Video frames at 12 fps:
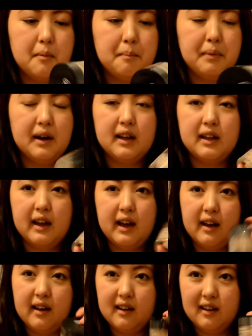But
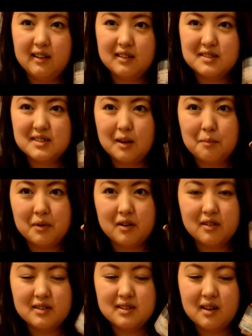summer
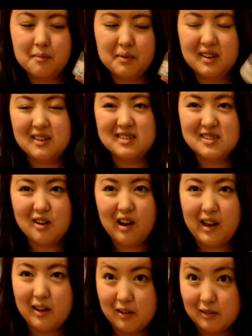is coming, so
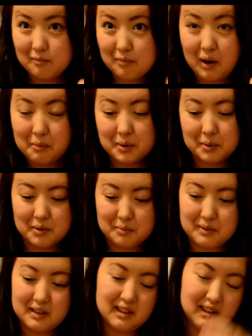I probably will
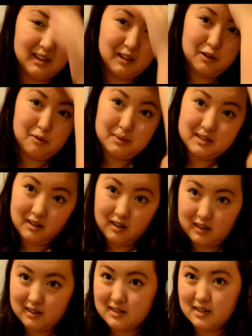be getting a little bit
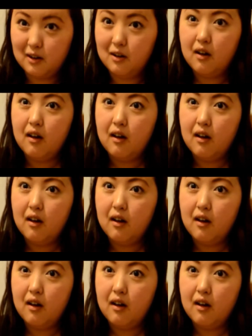darker. So.